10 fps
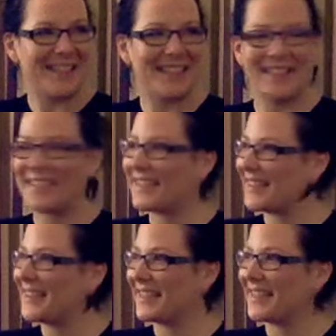
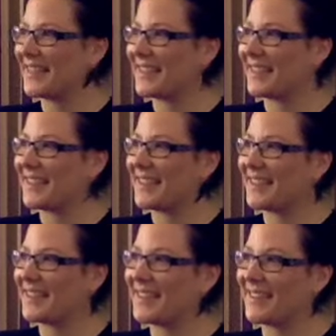
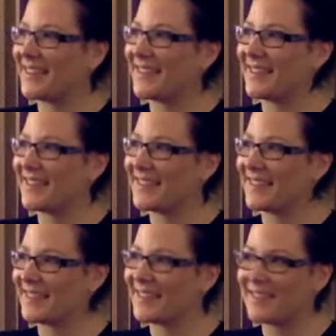
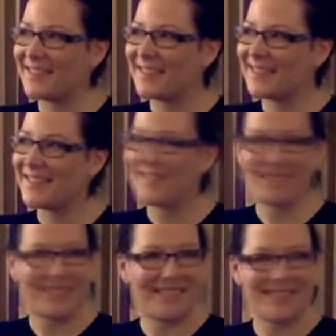
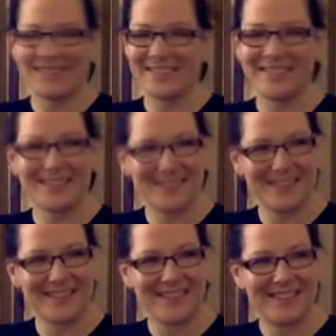
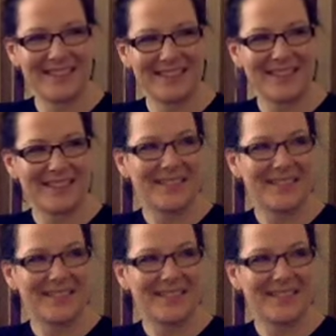The person shown says nothing.